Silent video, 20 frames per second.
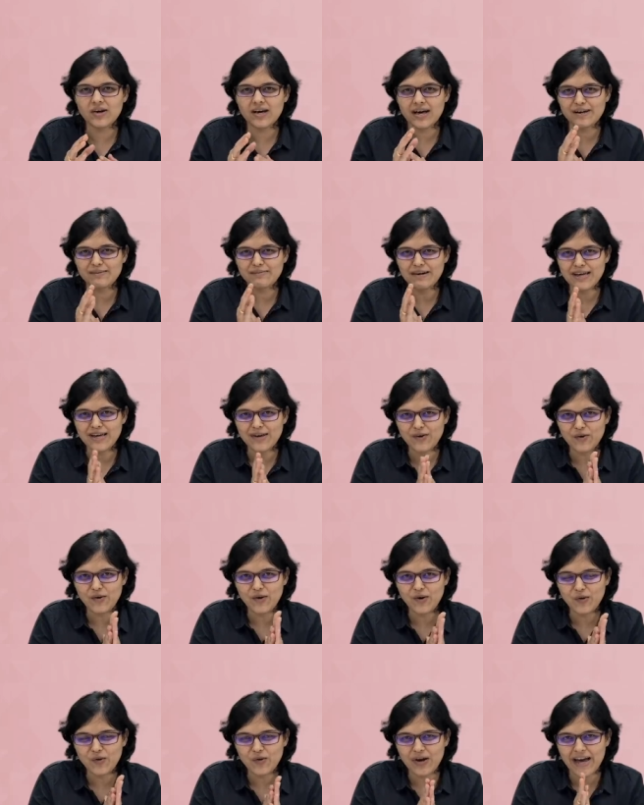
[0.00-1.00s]
am I
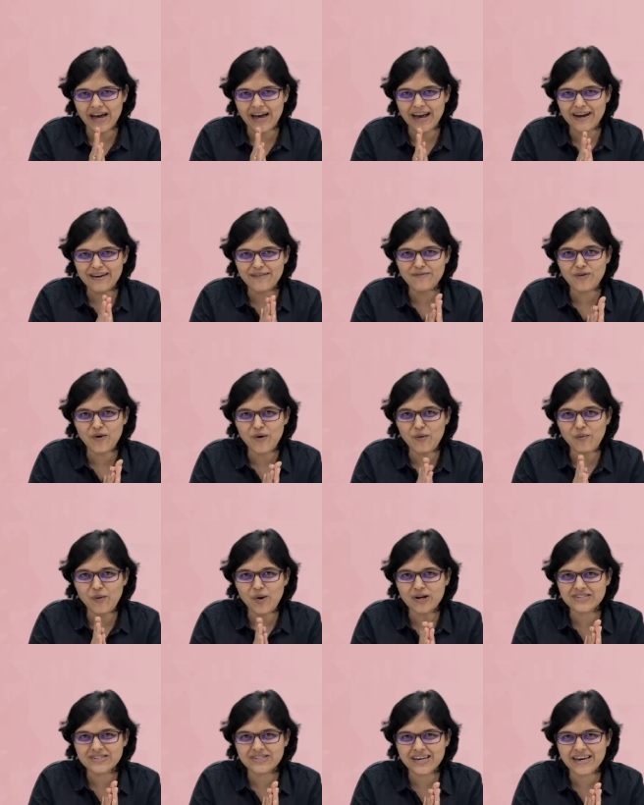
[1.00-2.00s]
going to add few
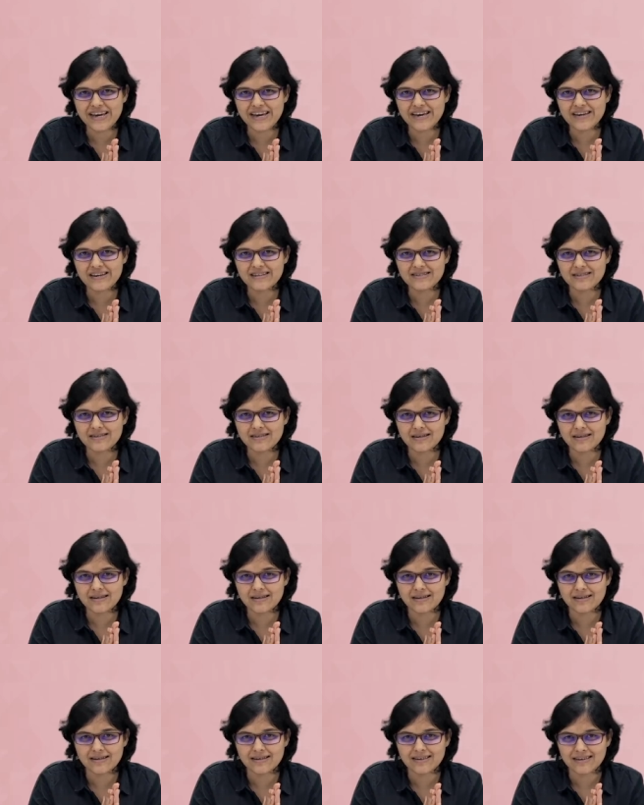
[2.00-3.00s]
more shares?
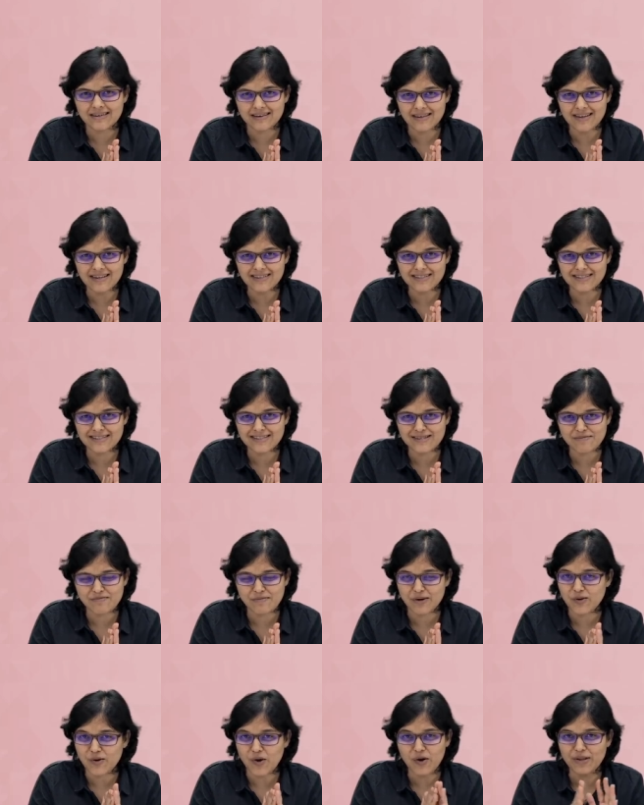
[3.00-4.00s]
Yes,
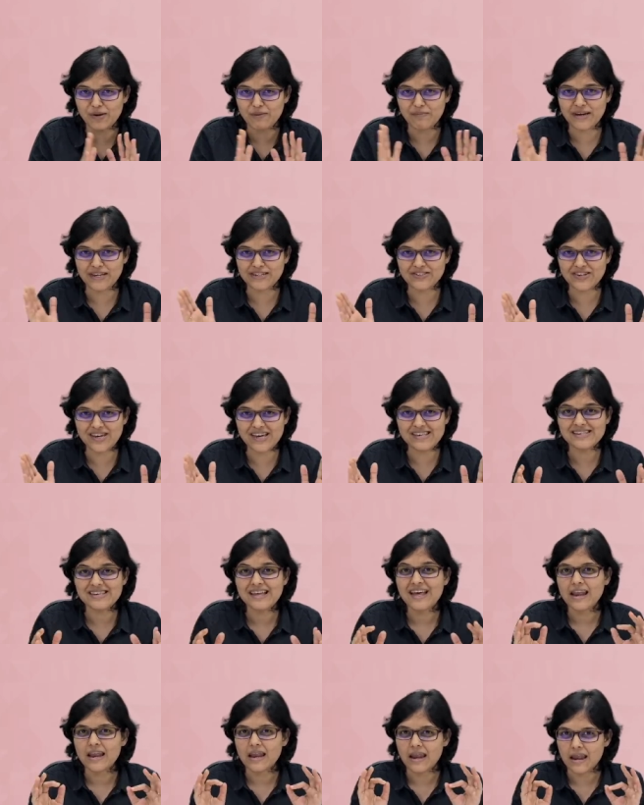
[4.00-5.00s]
but not the main shares.
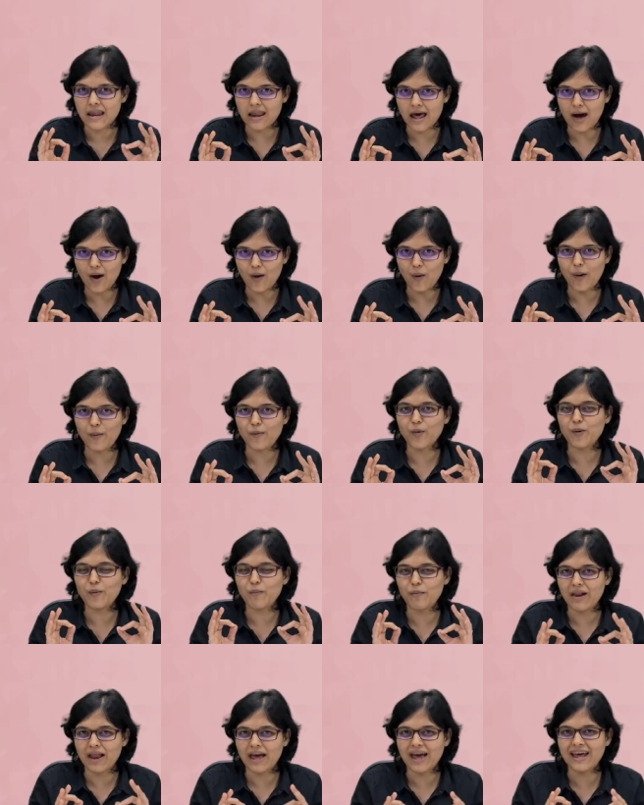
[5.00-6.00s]
Now I'm going to
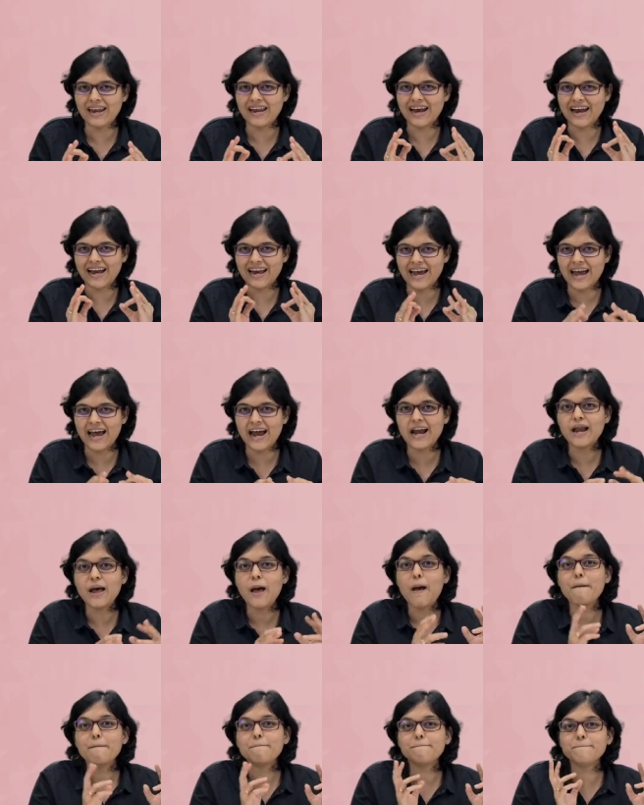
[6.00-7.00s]
plan and add
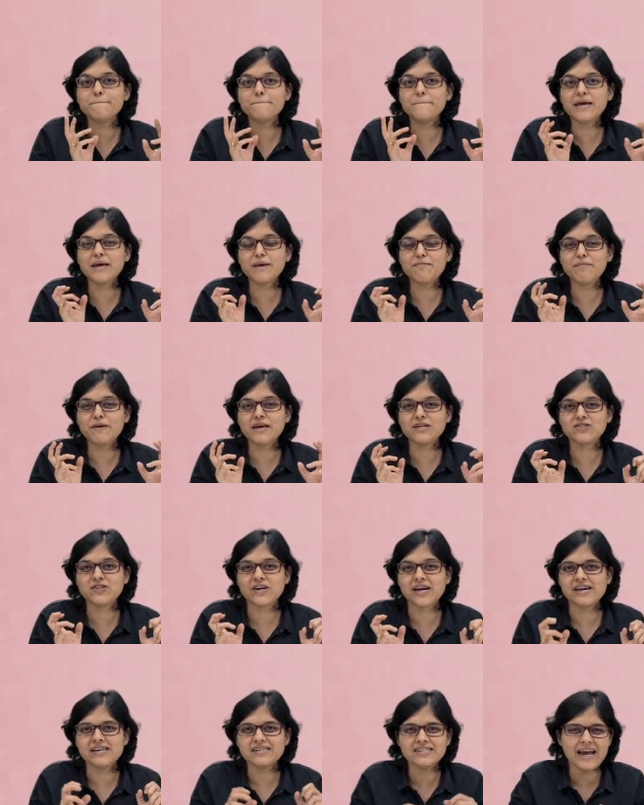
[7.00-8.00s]
PP
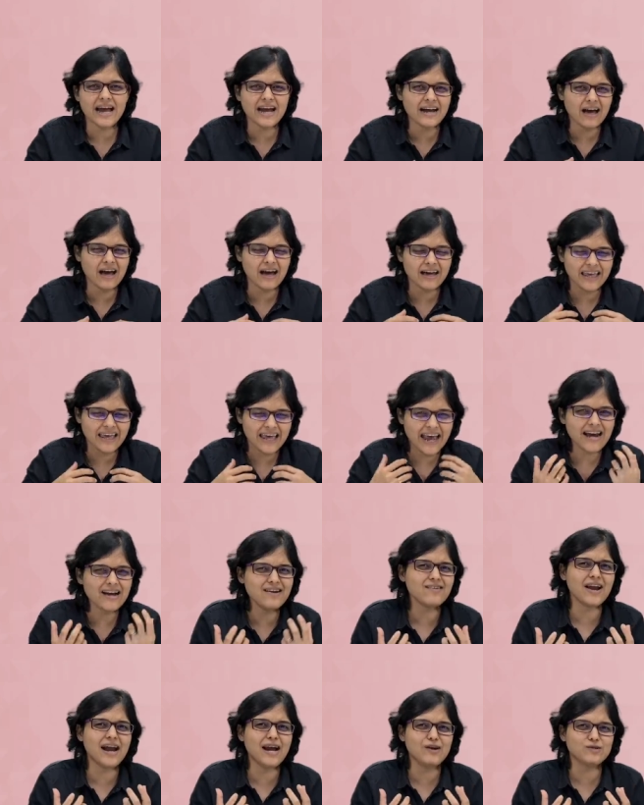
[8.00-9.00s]
shares and again
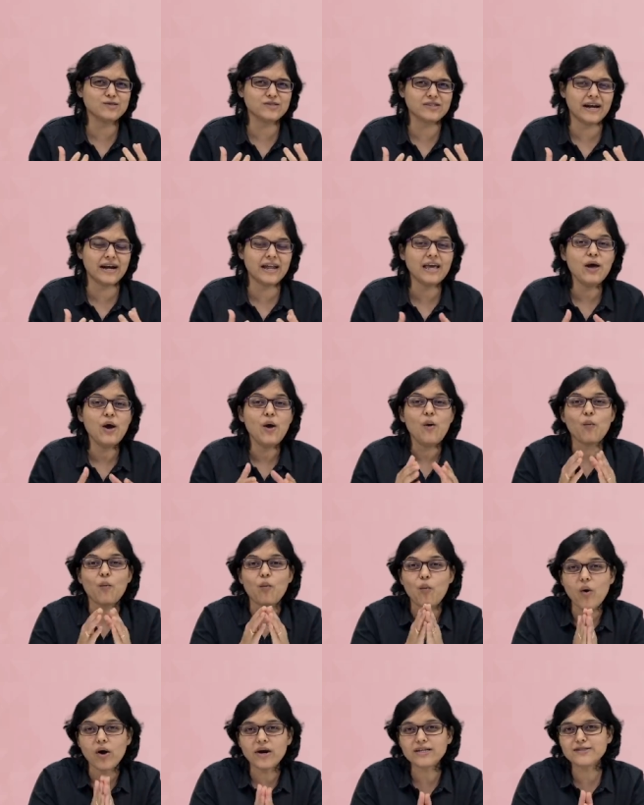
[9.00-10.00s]
try to study
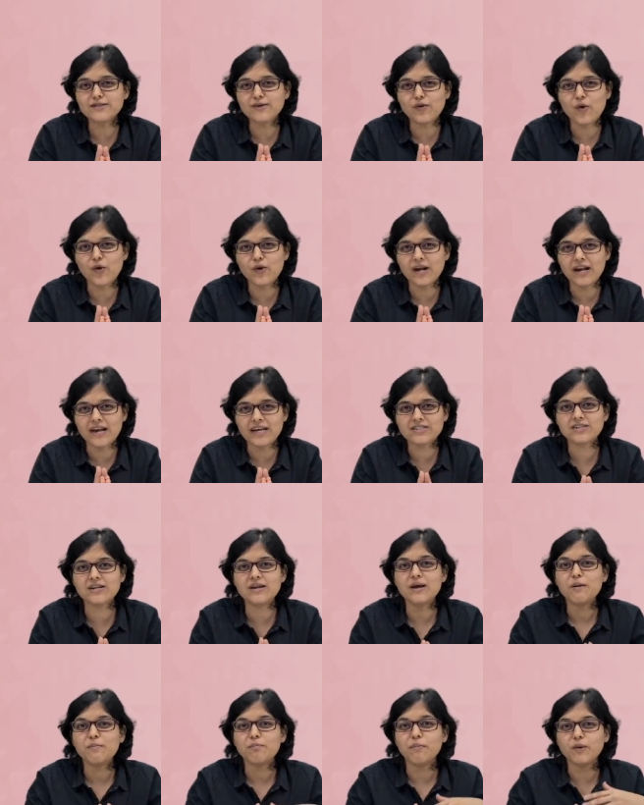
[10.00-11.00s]
what is the correlation
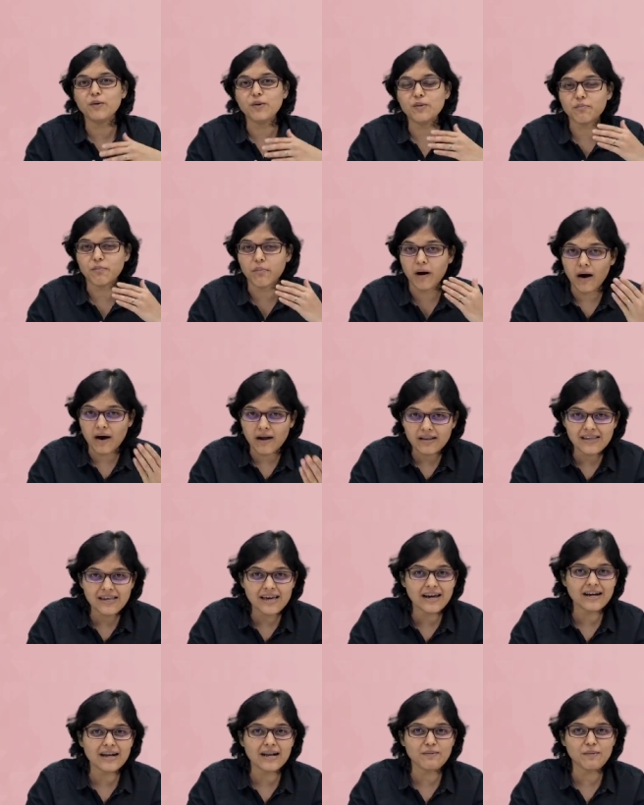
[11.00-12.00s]
between Bharti
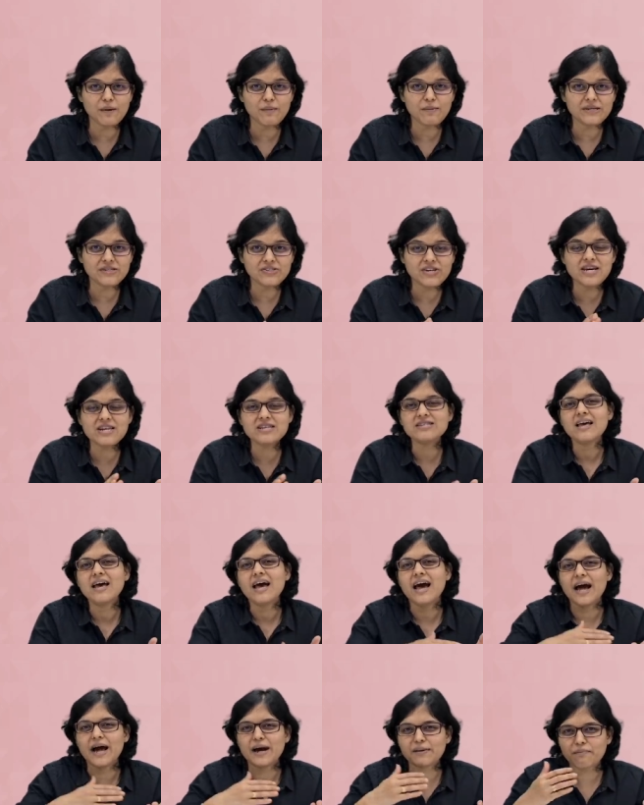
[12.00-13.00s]
Airtel PP shares
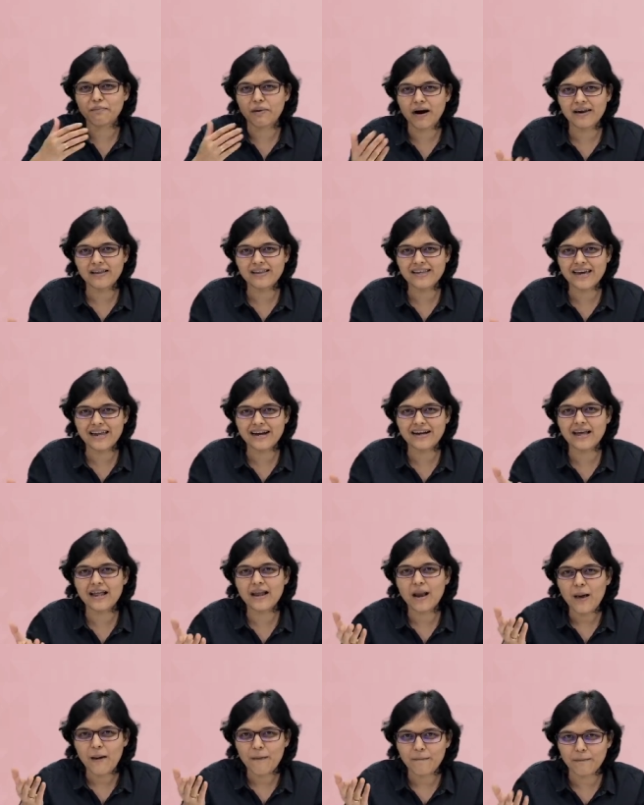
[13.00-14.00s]
and Bharti Airtel
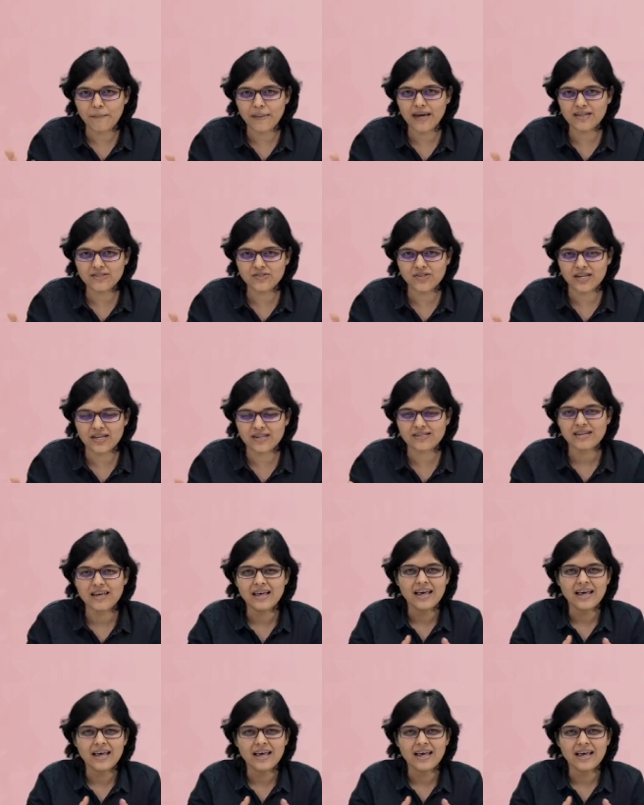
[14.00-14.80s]
main shares.